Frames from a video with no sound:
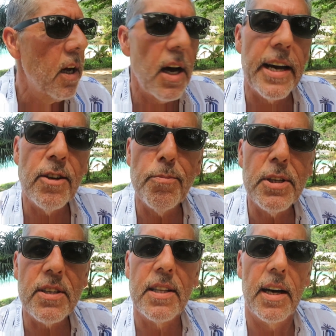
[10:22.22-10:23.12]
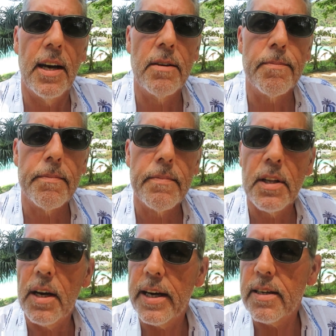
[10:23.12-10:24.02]
I don't miss that.
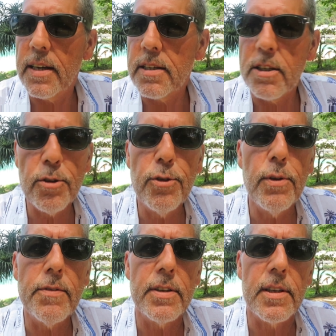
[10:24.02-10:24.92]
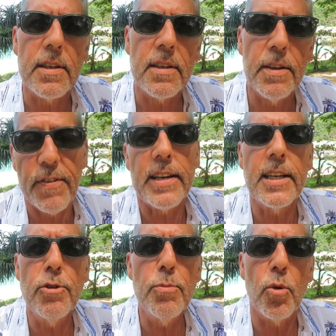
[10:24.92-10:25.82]
I still do everything. In fact,
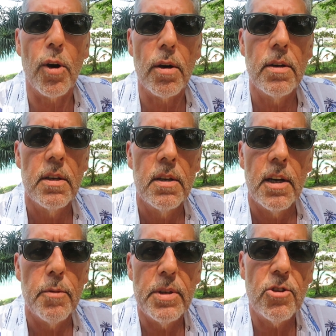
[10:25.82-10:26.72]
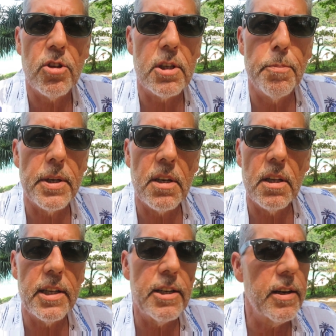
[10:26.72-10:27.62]
I do more. I mean, just a
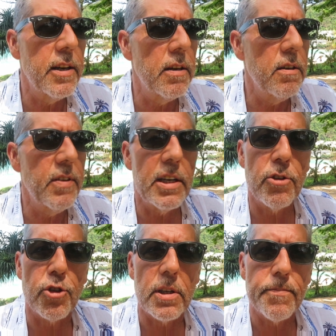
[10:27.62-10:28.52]
bundle of energy.